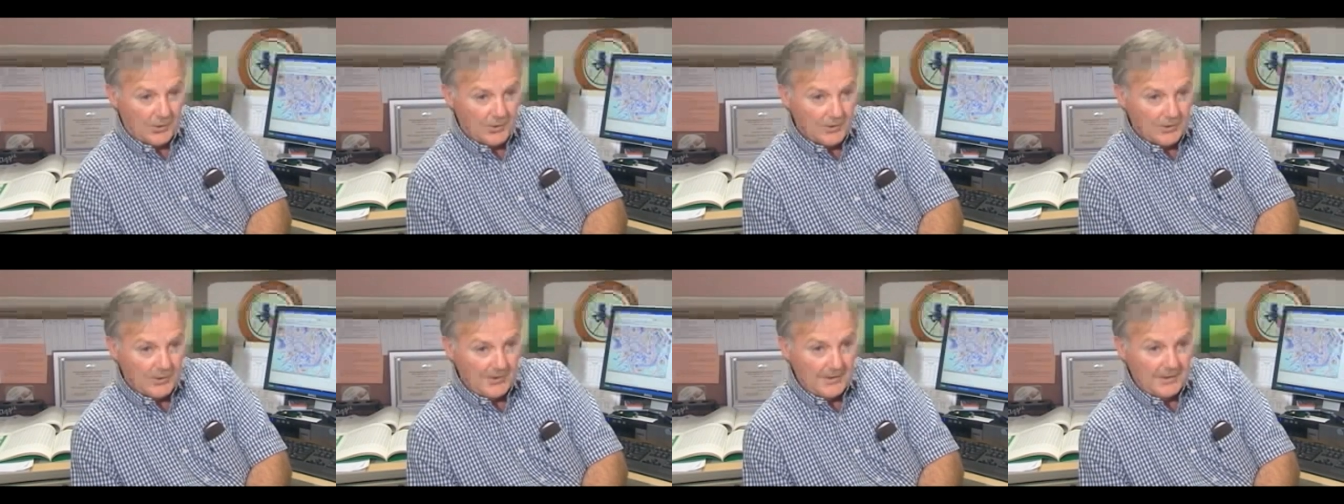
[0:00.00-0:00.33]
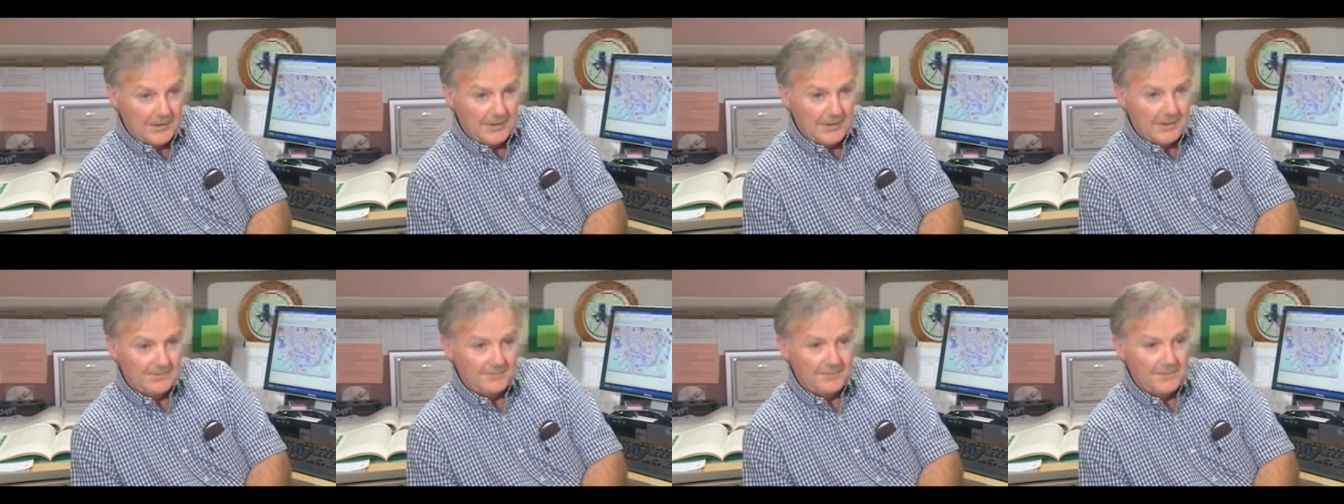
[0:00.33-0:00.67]
early
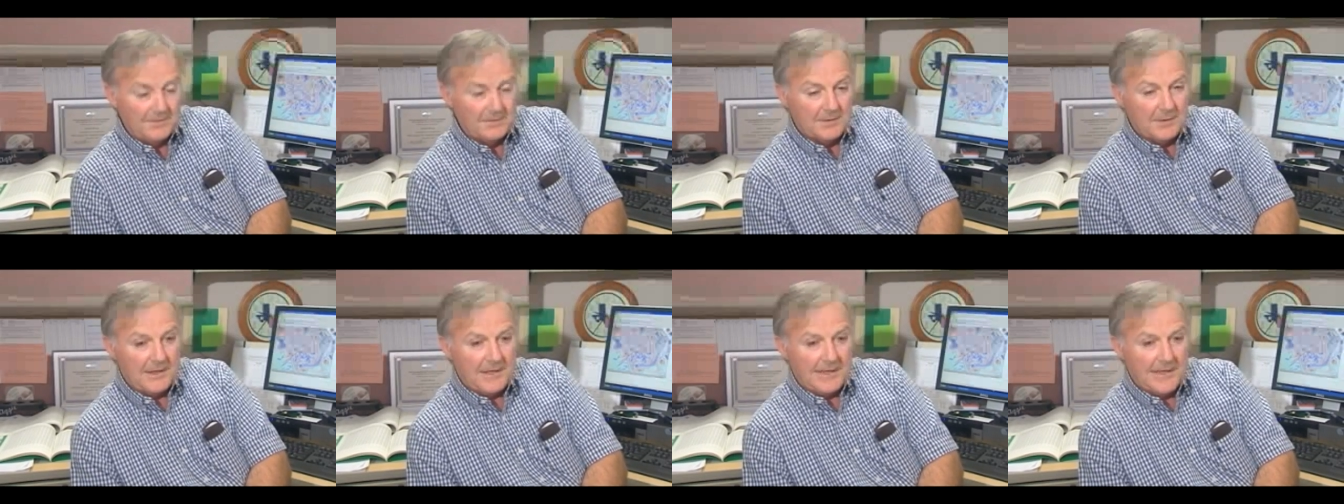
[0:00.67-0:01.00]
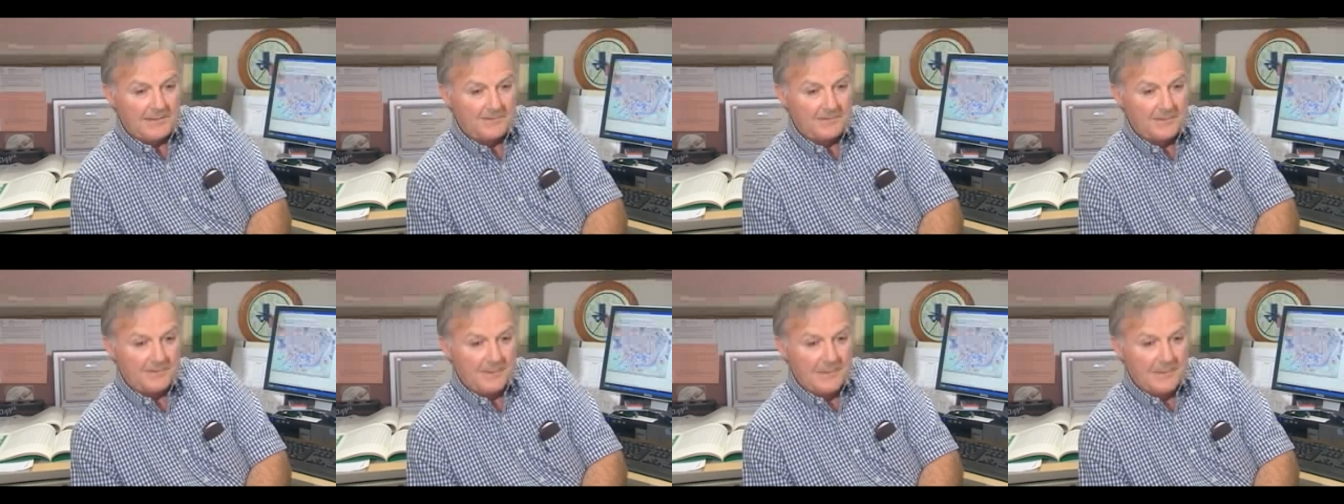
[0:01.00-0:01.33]
enough in the
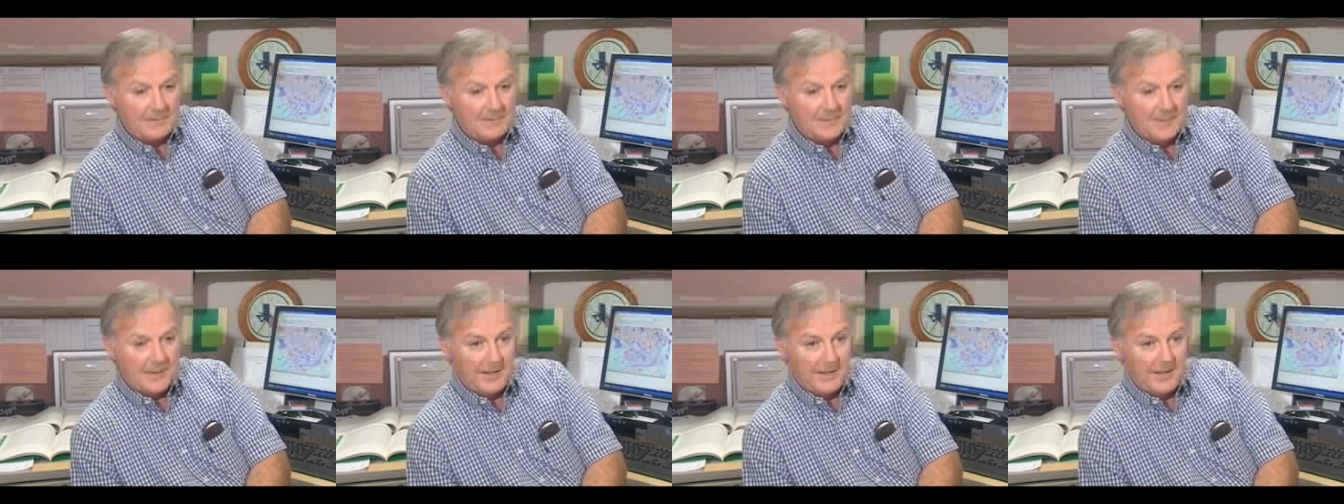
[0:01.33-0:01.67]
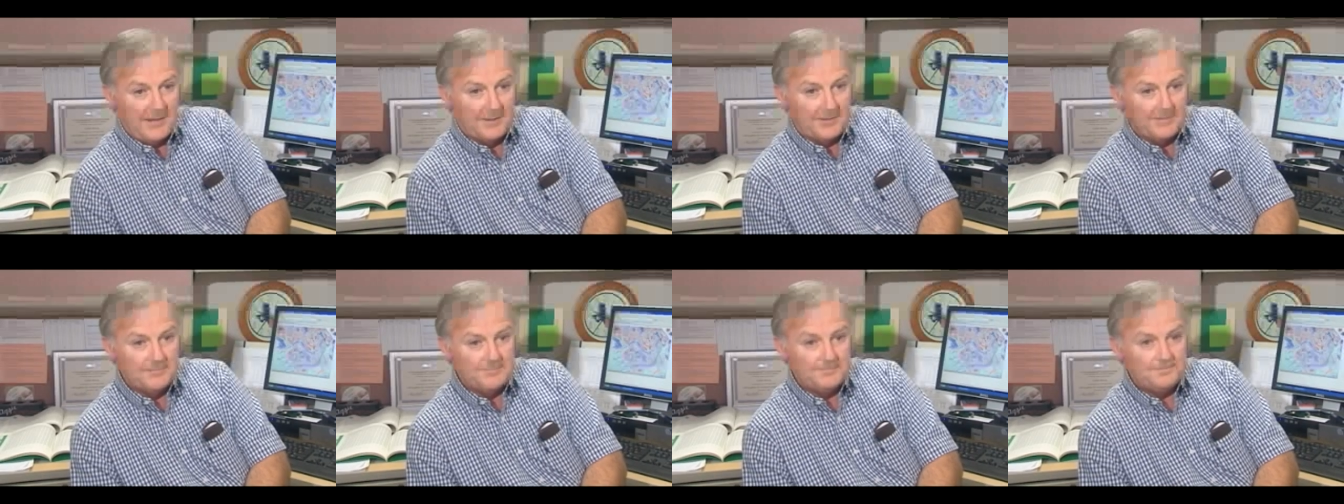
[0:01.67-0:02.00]
life of that
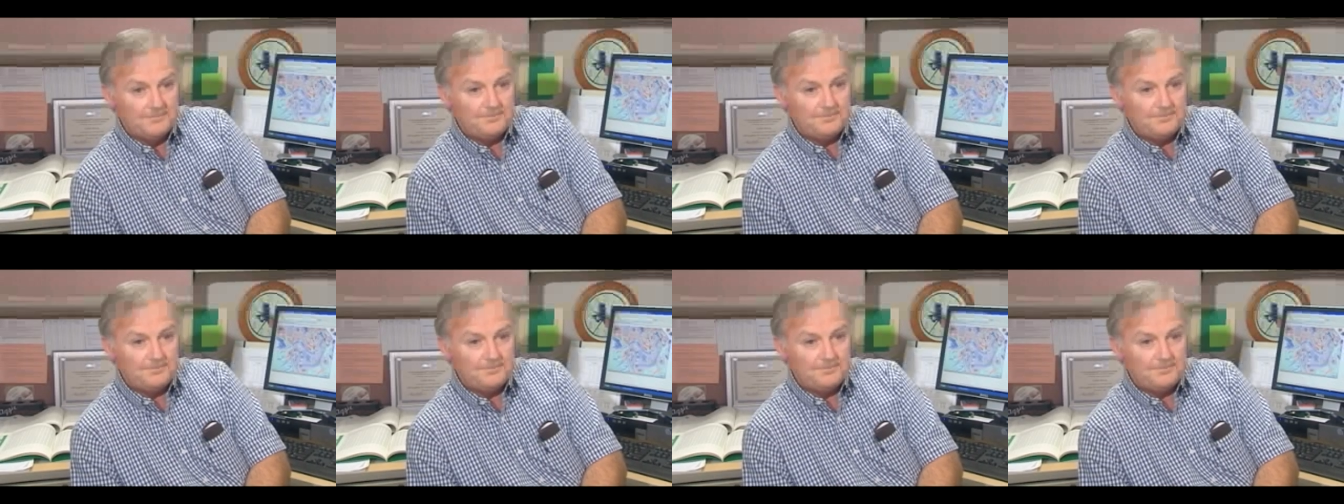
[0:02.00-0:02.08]
cloud,